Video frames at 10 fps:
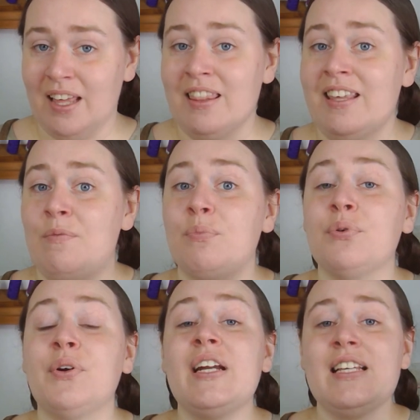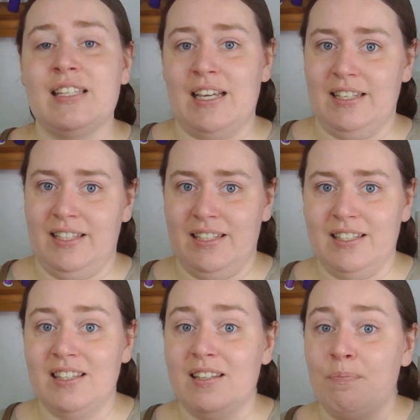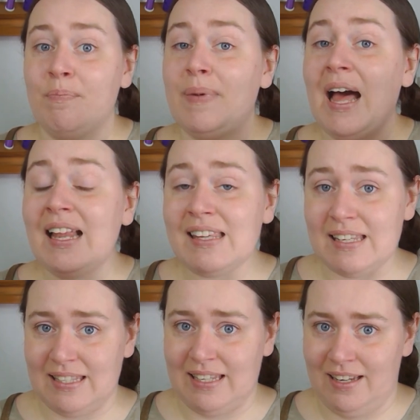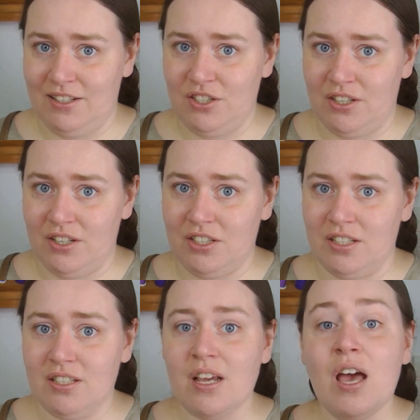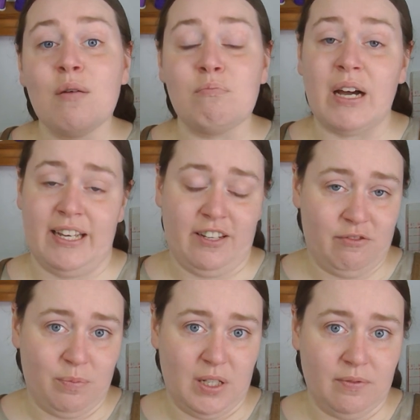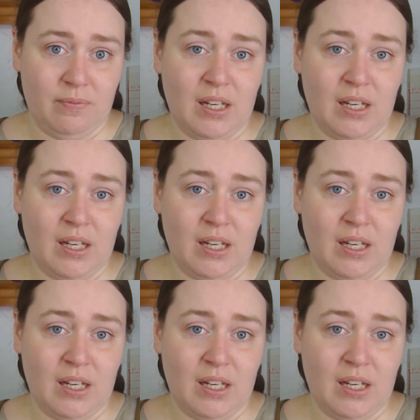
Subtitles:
Their predecessors, the palisade churches, might have been.